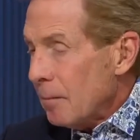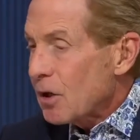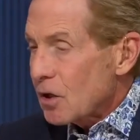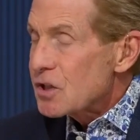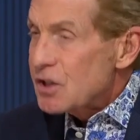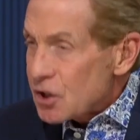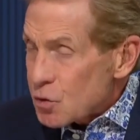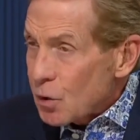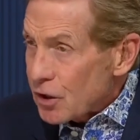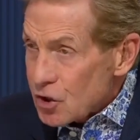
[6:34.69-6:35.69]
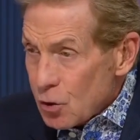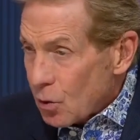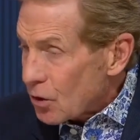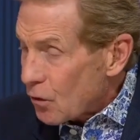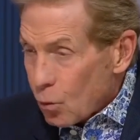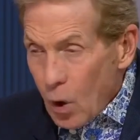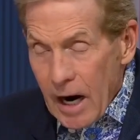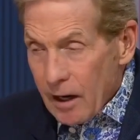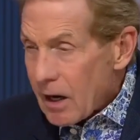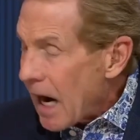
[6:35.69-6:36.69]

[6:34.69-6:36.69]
because this one is going to the wire.